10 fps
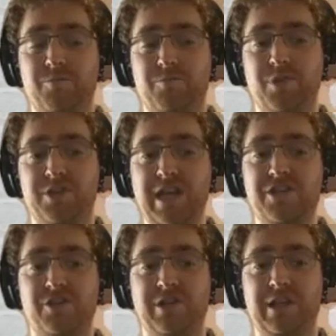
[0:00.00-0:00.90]

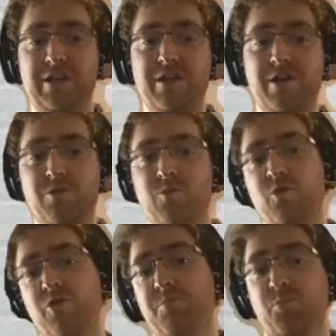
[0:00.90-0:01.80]
potentially
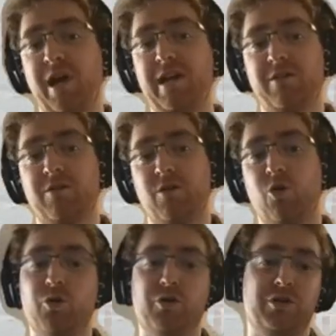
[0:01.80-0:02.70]
would break
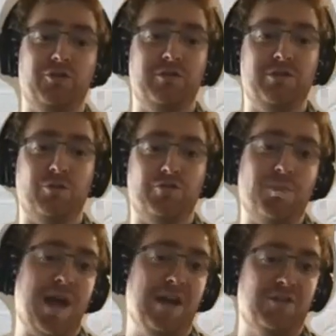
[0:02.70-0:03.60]
all your
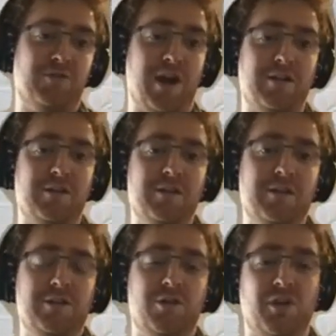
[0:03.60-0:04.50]
domains, right?
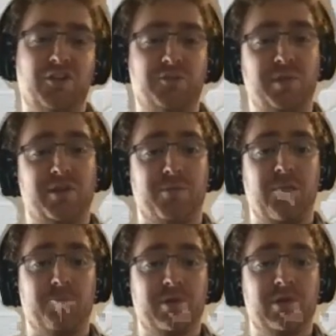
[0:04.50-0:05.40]
You want to split them
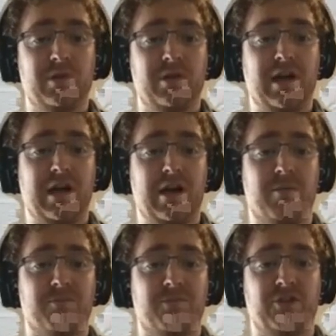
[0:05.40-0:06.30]
up
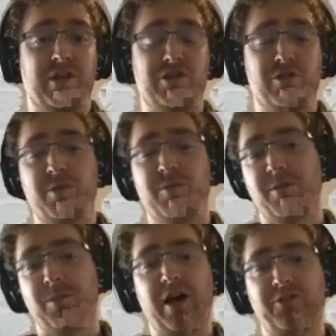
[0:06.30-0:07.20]
so that you limit the
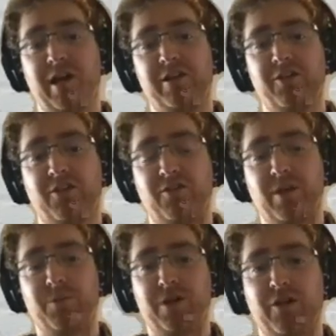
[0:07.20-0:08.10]
blast radius if
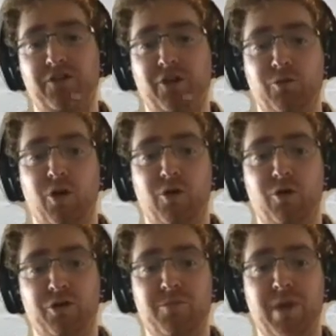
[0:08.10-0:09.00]
something does go wrong
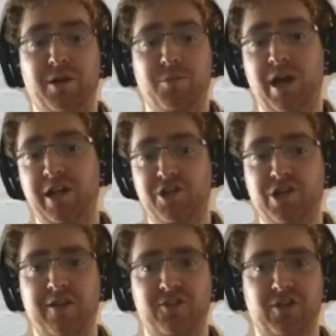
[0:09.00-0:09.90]
or you make a breaking
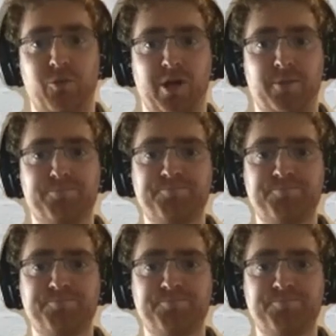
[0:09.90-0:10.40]
change somewhere.